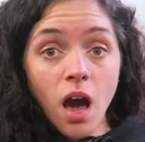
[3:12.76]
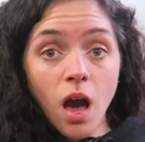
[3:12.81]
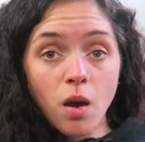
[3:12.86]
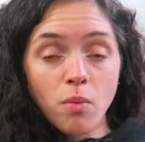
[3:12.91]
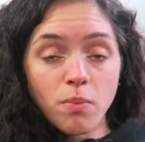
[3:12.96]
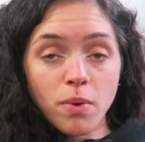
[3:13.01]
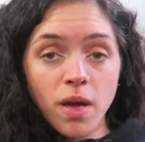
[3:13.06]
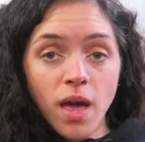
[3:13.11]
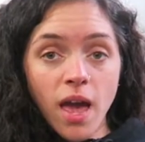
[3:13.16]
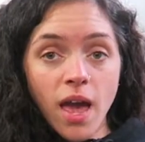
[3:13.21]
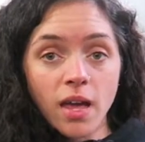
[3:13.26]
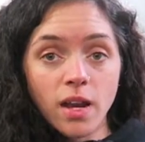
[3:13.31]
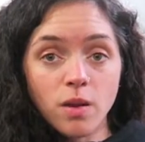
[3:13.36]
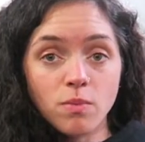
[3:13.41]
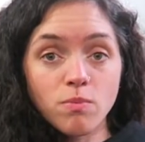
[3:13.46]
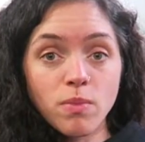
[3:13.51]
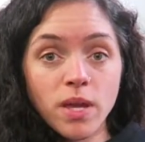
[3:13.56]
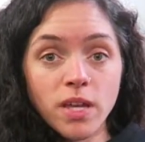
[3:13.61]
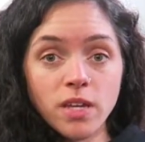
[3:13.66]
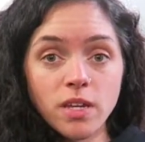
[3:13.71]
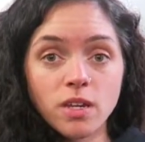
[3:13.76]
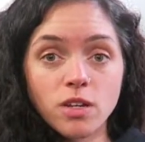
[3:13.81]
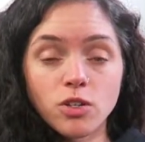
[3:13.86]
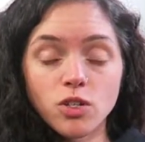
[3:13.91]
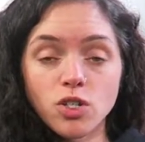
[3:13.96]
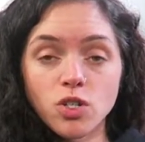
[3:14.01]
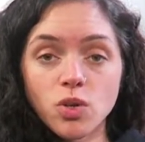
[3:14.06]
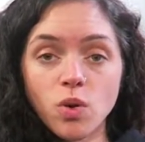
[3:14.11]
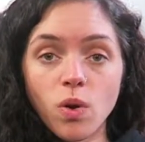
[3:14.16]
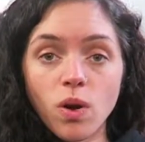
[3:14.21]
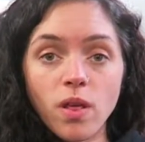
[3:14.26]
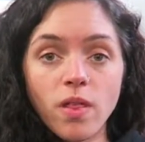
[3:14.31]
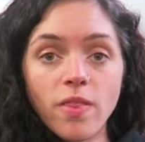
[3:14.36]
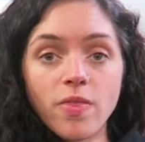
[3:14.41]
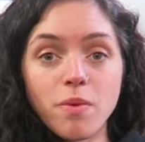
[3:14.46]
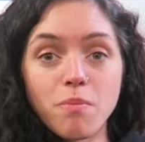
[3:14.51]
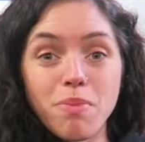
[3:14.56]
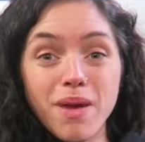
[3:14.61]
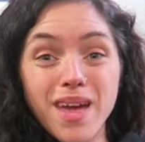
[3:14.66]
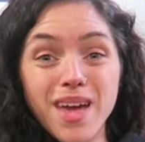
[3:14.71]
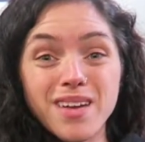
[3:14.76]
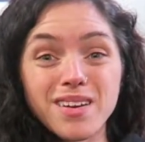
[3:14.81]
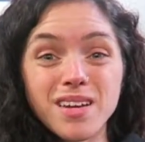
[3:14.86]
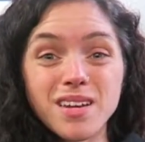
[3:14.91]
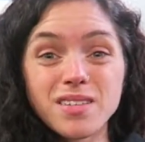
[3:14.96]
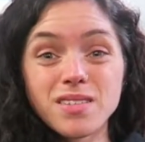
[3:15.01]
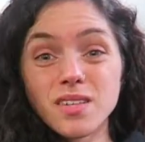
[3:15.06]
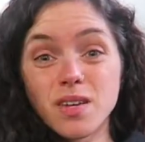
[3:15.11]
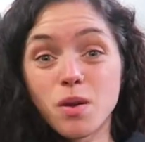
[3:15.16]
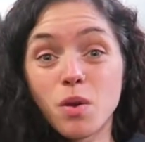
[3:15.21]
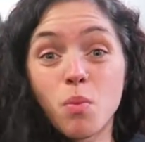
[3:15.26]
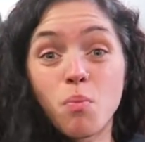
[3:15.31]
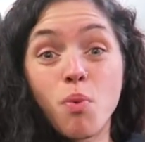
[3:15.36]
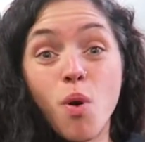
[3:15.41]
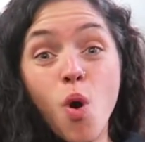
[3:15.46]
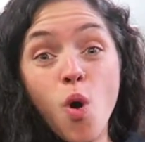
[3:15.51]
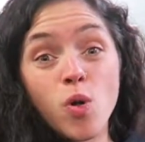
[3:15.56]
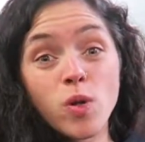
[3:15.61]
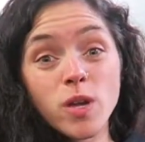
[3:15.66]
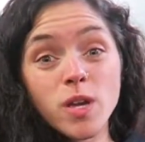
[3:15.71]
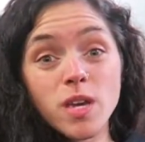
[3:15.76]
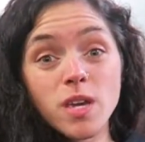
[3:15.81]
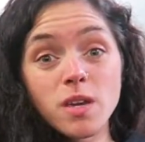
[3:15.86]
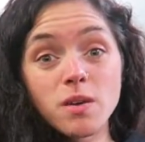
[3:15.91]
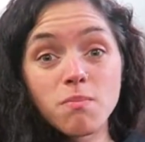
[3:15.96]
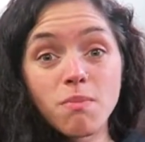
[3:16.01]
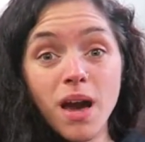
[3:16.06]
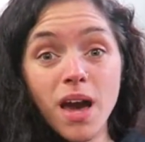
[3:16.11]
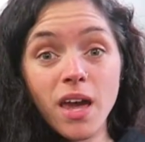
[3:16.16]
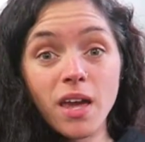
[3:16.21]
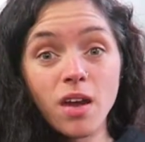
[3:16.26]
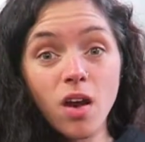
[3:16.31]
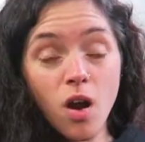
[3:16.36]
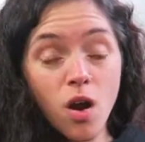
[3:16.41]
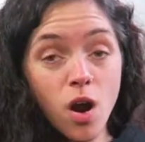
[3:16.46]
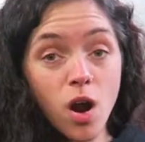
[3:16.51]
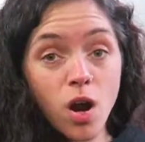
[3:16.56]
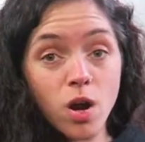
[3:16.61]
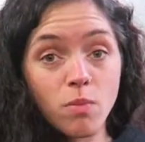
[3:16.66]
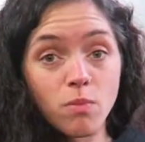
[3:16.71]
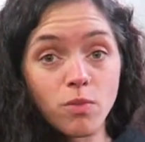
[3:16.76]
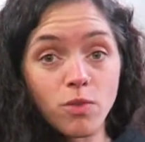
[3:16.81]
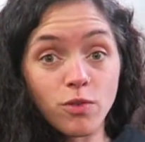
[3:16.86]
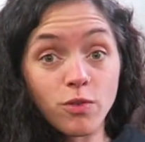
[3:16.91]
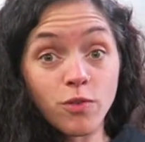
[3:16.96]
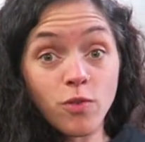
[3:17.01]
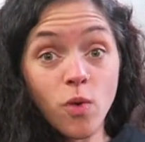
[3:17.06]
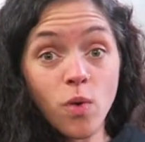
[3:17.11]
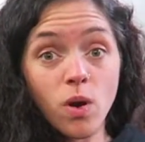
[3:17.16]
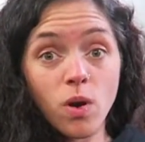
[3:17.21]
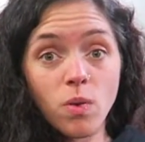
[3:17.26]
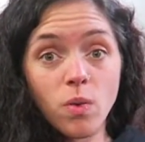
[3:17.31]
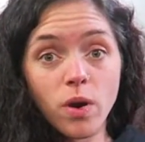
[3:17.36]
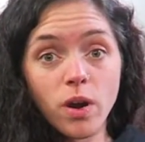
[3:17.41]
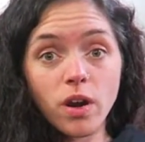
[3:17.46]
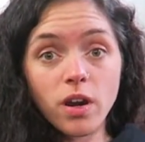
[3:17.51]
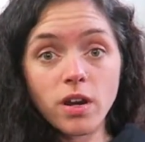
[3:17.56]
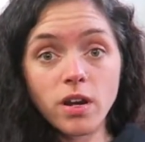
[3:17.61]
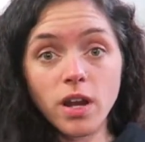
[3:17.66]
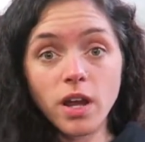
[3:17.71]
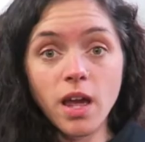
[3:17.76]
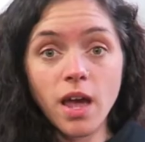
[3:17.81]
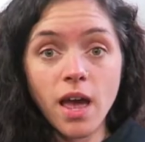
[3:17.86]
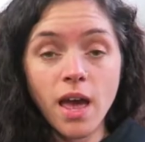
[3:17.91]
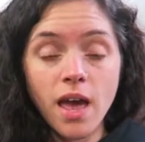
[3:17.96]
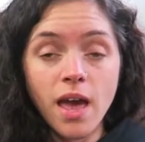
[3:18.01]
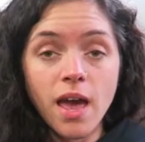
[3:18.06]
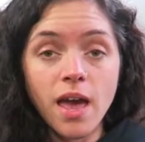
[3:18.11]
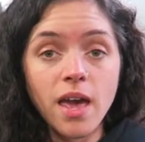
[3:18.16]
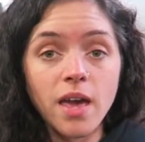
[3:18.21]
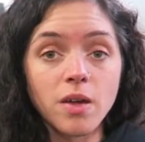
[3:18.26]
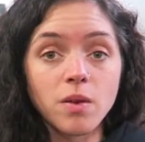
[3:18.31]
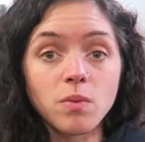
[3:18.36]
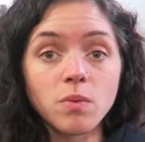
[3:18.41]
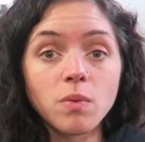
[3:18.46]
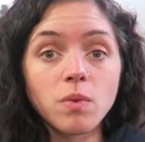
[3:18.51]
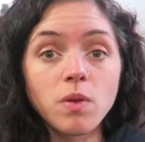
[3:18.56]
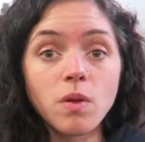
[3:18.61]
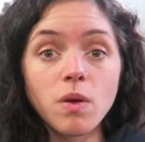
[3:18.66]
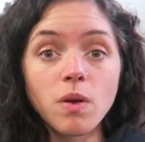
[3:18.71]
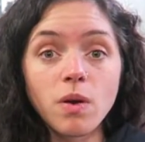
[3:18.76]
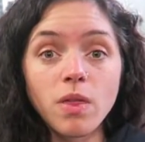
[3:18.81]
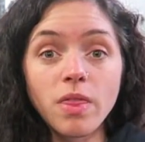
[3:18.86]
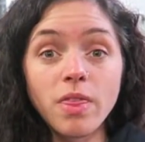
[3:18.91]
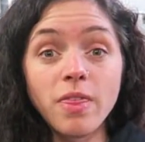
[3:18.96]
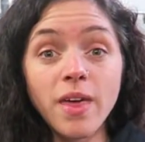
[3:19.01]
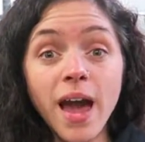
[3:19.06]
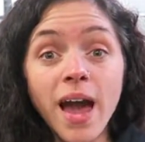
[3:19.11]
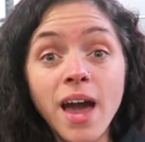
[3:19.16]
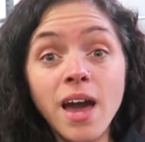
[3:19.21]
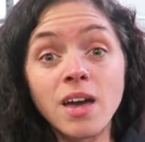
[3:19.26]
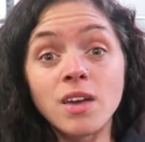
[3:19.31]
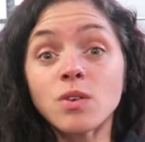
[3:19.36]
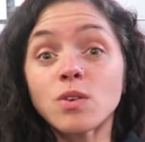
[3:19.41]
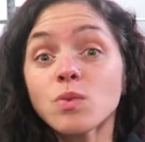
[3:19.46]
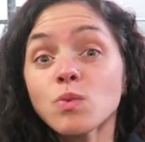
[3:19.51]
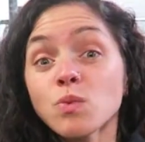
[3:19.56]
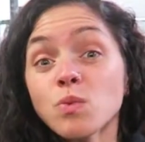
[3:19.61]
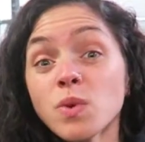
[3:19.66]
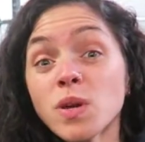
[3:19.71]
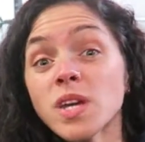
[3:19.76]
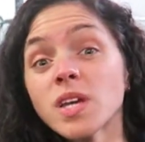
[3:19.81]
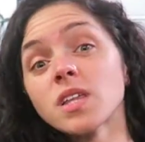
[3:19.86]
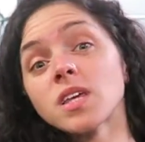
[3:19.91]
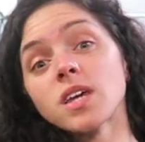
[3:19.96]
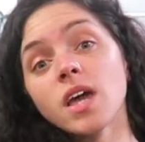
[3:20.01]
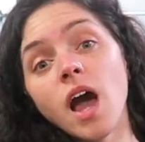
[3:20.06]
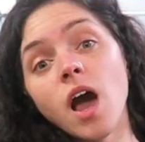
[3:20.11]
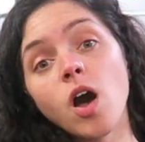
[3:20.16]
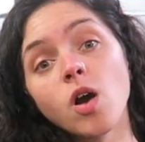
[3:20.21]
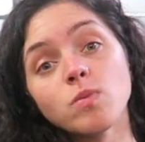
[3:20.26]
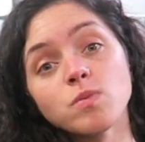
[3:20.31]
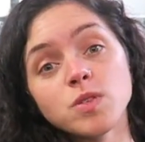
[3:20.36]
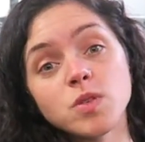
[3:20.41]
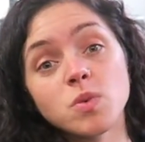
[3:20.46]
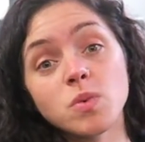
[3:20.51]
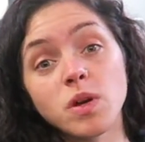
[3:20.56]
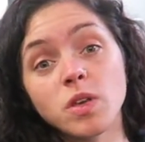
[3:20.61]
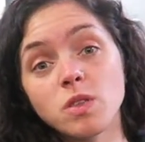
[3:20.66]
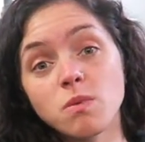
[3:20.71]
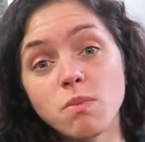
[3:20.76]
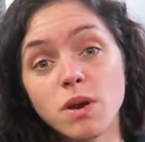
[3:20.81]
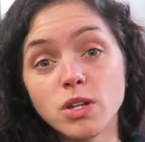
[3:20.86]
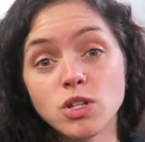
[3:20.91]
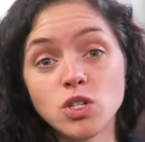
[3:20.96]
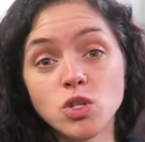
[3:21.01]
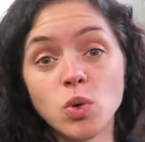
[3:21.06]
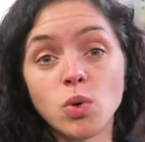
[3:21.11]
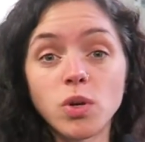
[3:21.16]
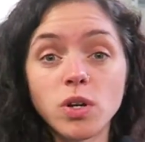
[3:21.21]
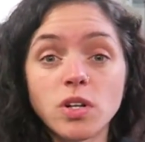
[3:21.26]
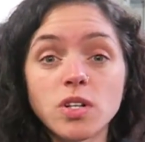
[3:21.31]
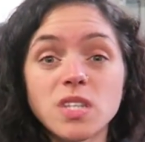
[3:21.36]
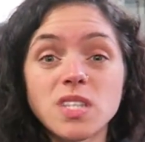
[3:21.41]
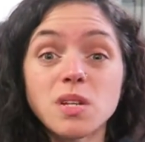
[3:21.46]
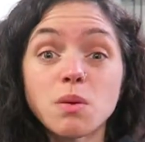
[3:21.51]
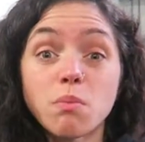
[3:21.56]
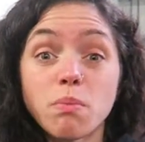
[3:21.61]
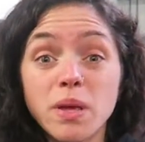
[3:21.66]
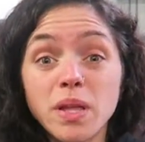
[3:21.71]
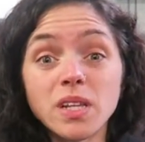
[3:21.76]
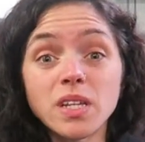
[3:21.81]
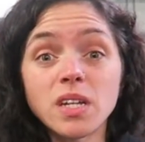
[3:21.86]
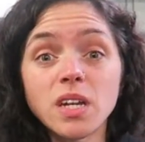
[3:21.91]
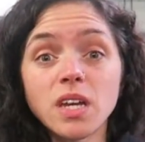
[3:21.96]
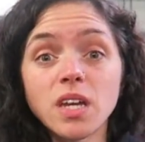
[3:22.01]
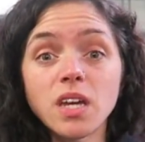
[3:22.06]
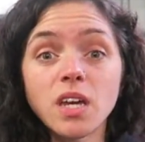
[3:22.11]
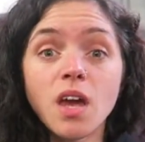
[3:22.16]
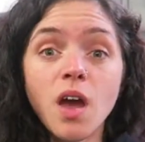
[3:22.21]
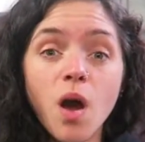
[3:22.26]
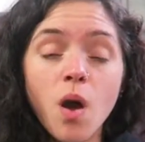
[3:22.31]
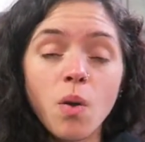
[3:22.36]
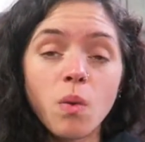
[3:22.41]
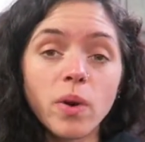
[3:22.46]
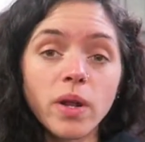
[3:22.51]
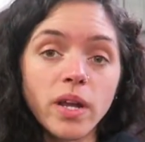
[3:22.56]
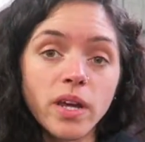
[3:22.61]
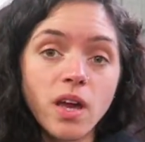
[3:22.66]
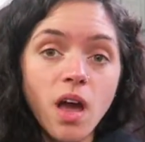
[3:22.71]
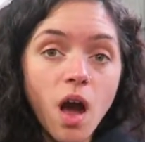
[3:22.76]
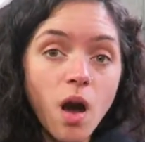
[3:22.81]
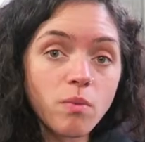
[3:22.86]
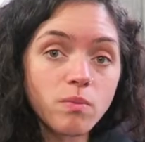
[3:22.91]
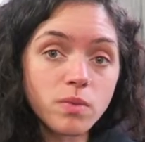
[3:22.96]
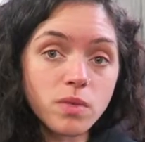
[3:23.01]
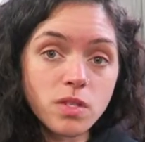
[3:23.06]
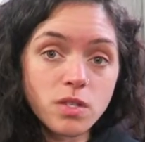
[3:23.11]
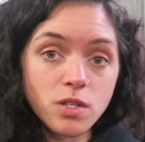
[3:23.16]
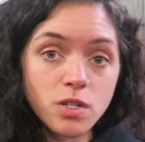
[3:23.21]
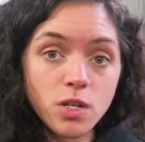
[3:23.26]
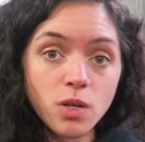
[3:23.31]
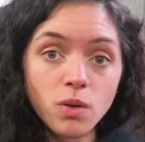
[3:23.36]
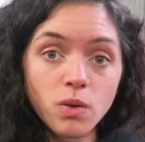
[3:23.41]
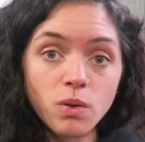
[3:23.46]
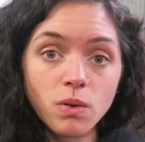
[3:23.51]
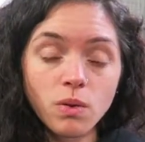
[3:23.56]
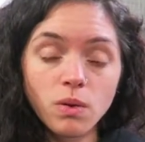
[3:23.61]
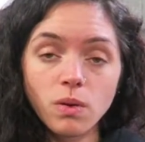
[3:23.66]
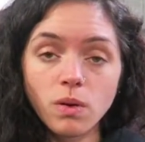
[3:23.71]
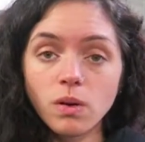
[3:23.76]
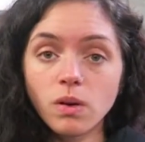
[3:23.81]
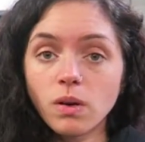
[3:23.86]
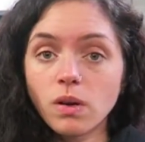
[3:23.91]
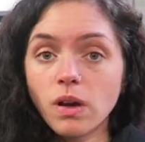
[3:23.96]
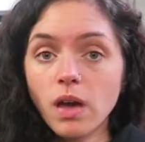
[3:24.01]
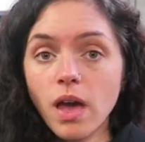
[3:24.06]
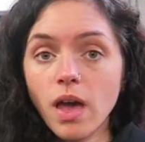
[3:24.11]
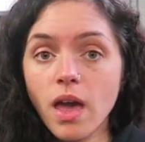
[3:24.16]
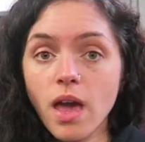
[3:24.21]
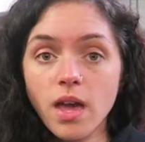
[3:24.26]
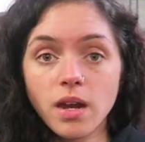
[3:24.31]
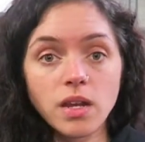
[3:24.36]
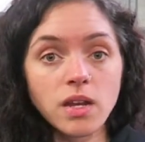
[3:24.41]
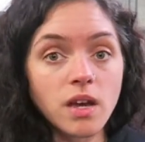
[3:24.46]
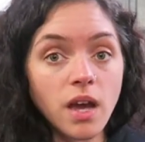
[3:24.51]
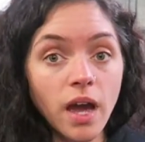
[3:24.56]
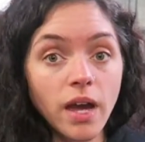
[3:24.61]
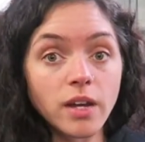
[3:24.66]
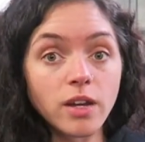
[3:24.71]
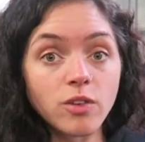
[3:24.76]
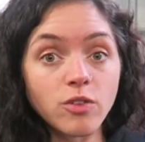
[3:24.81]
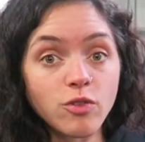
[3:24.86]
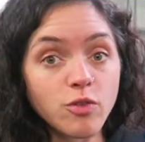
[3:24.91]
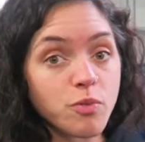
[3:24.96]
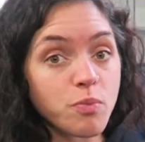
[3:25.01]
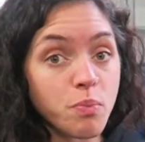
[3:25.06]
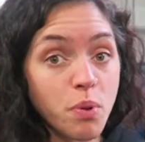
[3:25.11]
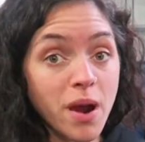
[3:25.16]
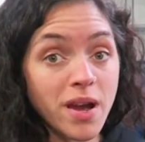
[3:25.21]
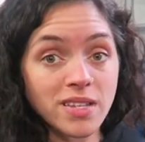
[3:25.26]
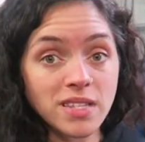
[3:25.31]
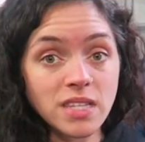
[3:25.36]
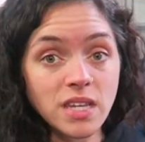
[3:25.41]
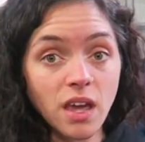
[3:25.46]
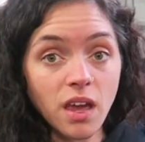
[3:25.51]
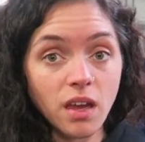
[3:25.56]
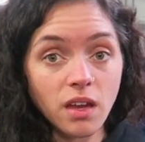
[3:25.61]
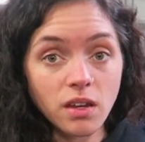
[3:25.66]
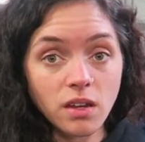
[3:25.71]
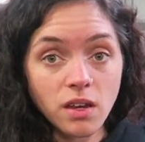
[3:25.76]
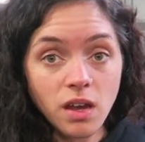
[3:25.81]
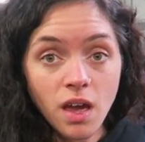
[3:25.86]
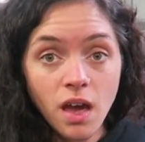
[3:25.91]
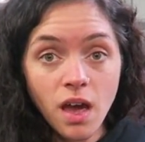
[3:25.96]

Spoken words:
up, and I'm making sure that the band isn't pulling my arm forward. And that really helps with my shoulder stability when it comes to any kind of pressing,